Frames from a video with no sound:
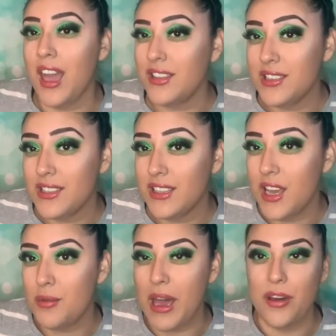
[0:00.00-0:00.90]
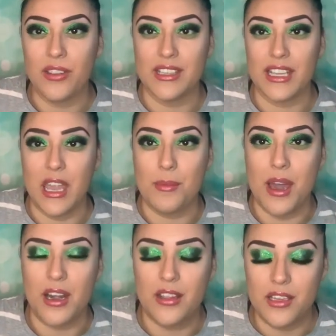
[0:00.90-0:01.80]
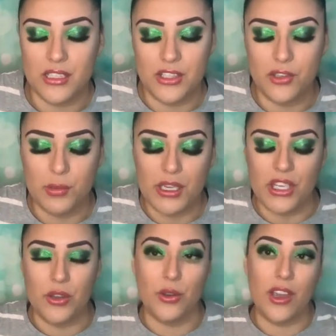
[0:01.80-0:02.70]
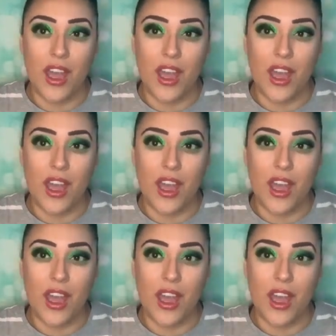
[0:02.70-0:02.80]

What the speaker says: just love how this came out. It looks super cute.